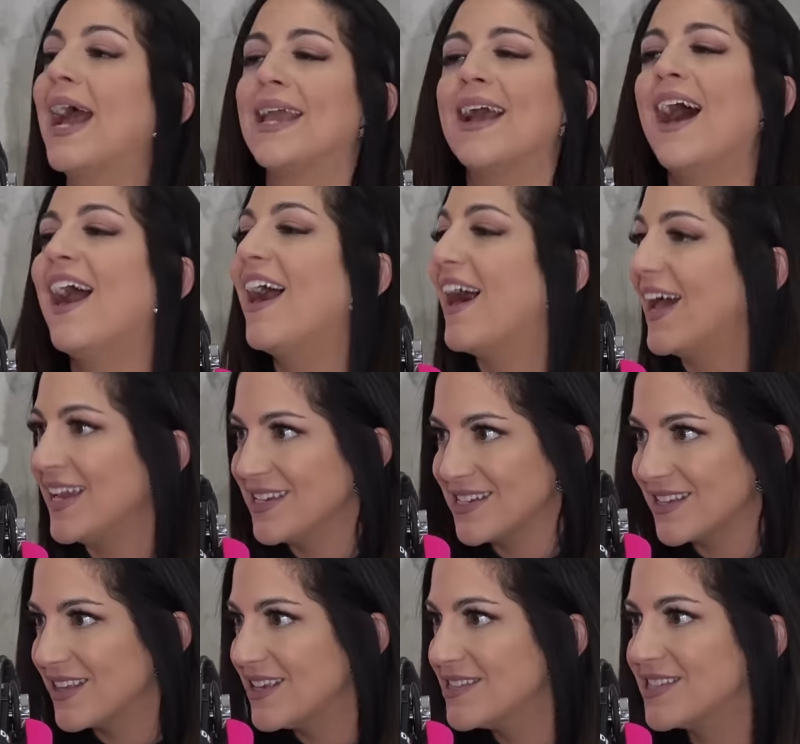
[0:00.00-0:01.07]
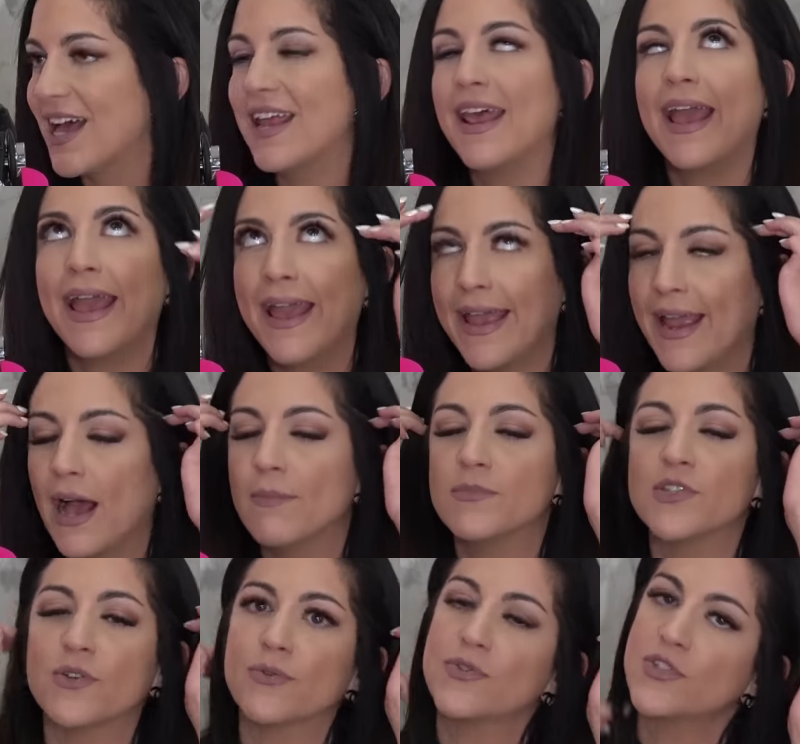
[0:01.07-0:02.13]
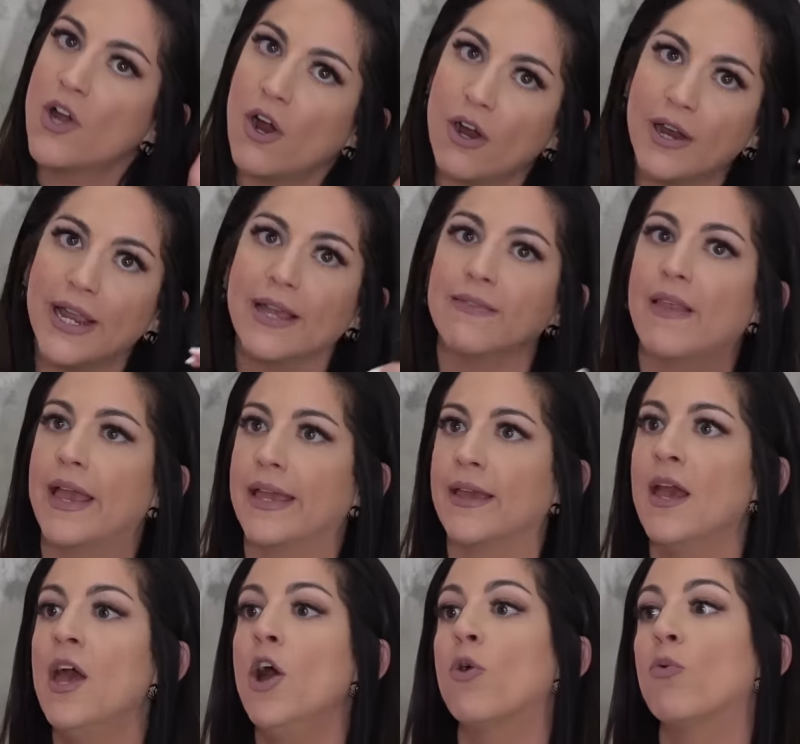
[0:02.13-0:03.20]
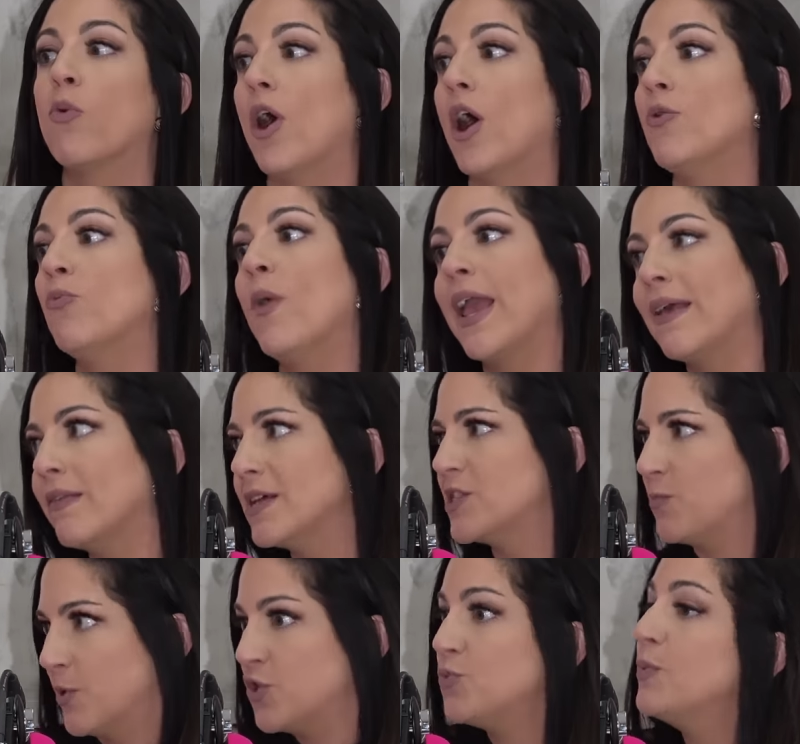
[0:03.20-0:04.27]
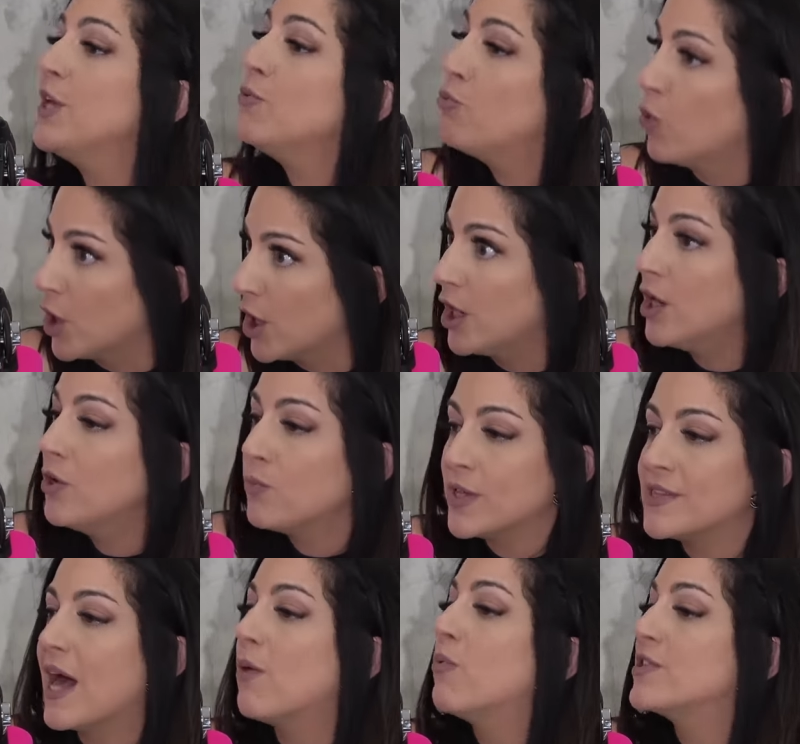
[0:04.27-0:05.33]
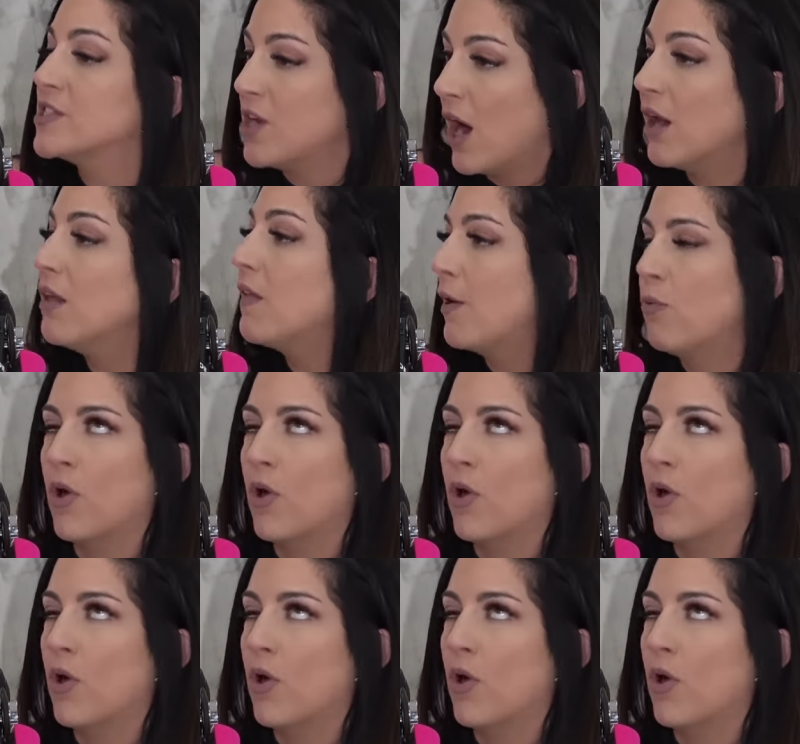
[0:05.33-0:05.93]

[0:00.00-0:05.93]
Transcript: I kindly said, hey, I'm so sorry. Like, we're on wait list, which we were. That was not a lie.